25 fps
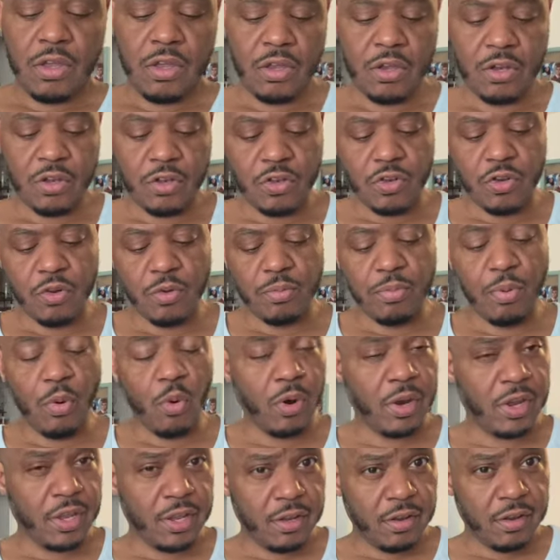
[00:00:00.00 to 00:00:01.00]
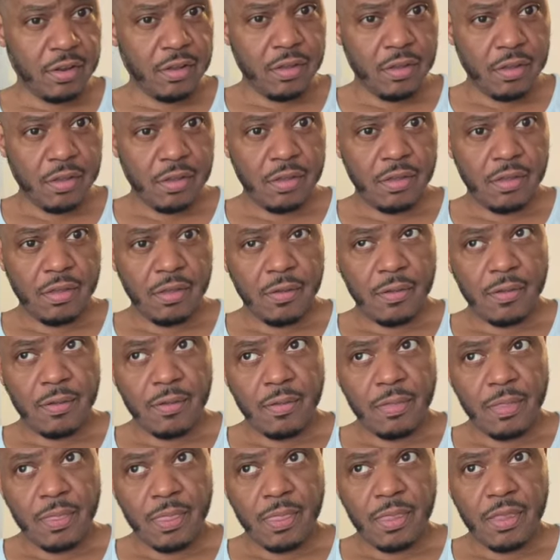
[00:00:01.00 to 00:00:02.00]
2
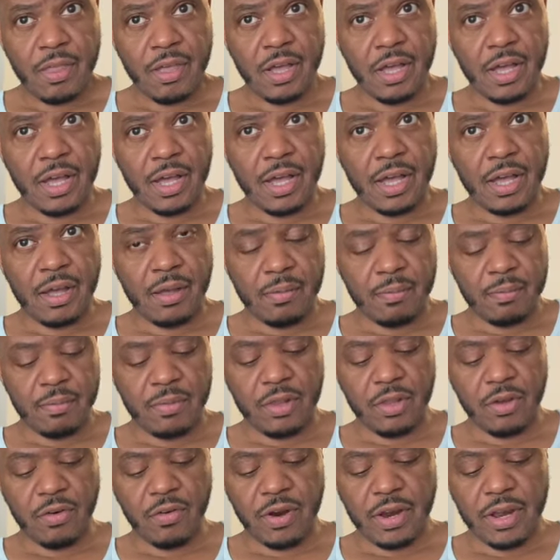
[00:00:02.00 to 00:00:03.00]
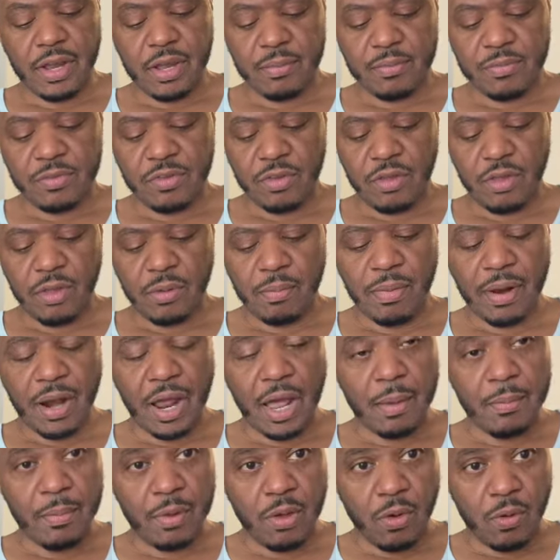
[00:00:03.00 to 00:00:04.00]
milligrams, but
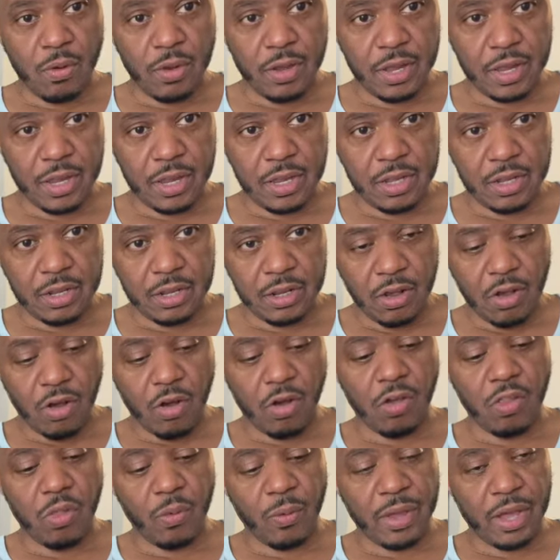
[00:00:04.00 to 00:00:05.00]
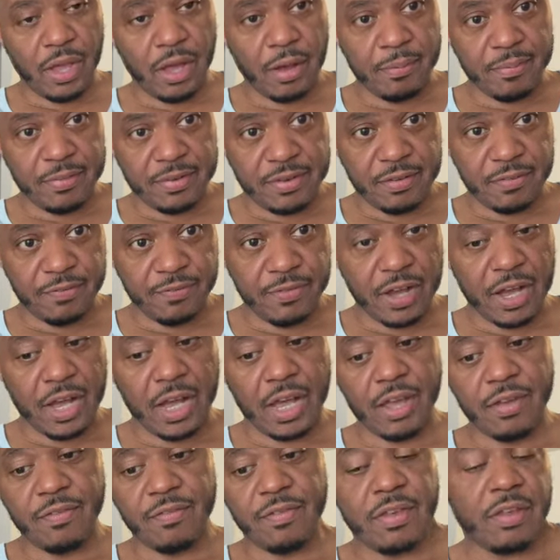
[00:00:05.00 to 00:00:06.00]
I'm going all the way up to
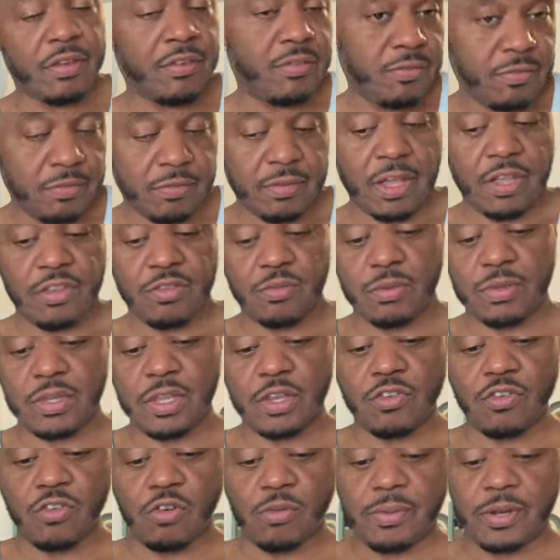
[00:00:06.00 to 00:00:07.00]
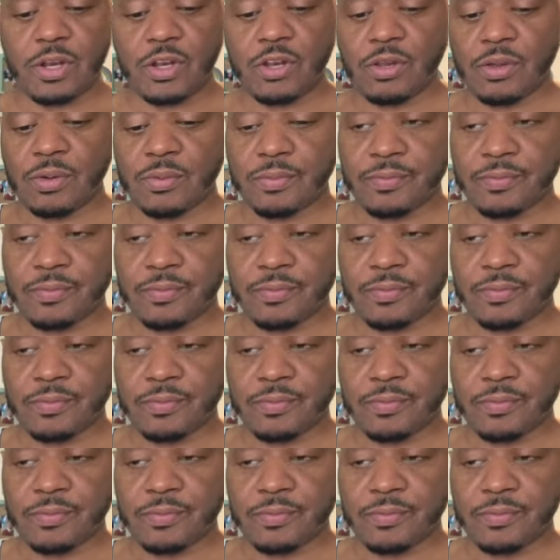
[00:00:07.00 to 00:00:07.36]
5 because that's what they told me to do.